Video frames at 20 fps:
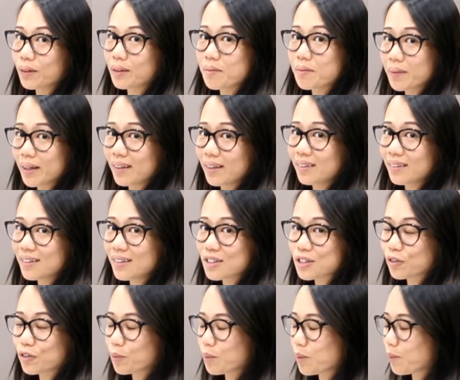the main thing
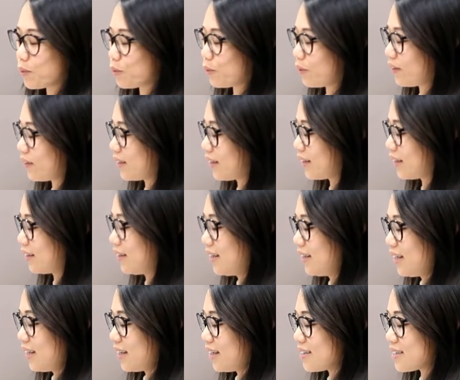to remember with that
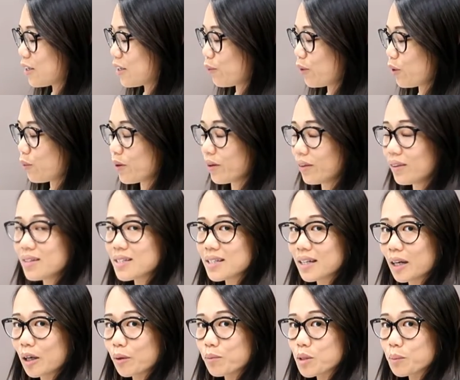is that we want the
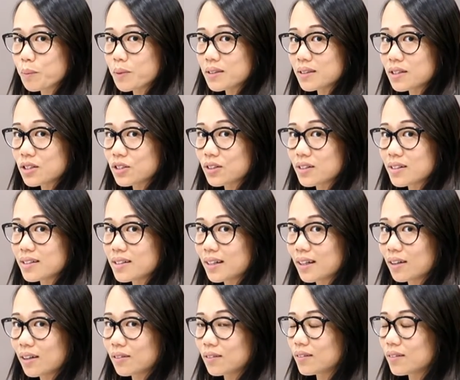tabs positioned
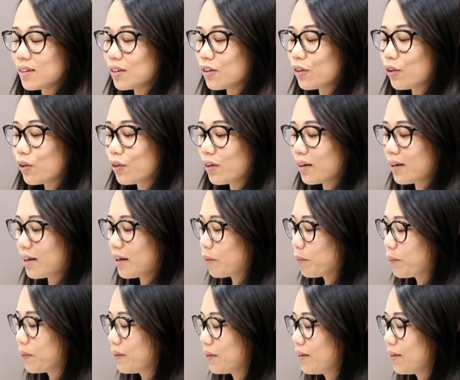down, not up,